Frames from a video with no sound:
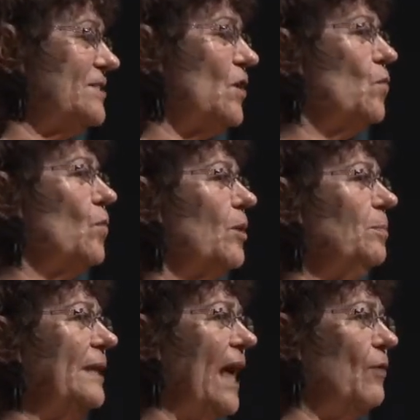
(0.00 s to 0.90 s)
So we're
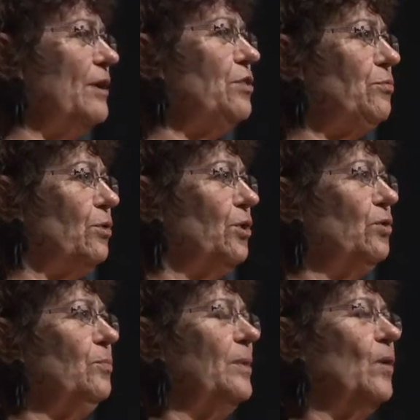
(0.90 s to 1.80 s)
plowing
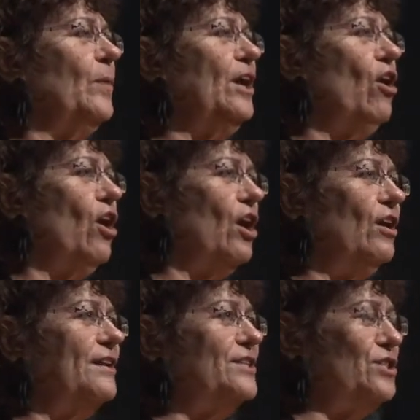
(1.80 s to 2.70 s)
through, but we
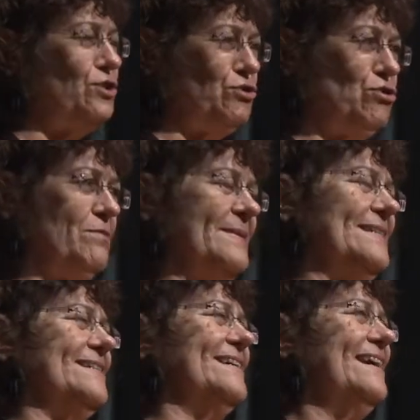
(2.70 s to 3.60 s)
are
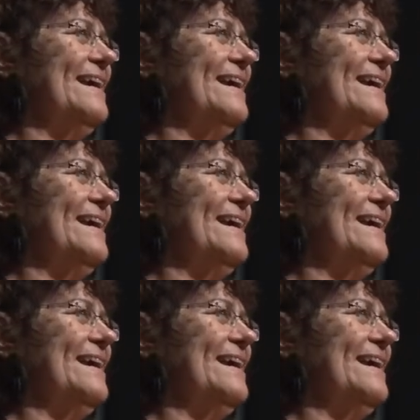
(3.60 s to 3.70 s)
determined.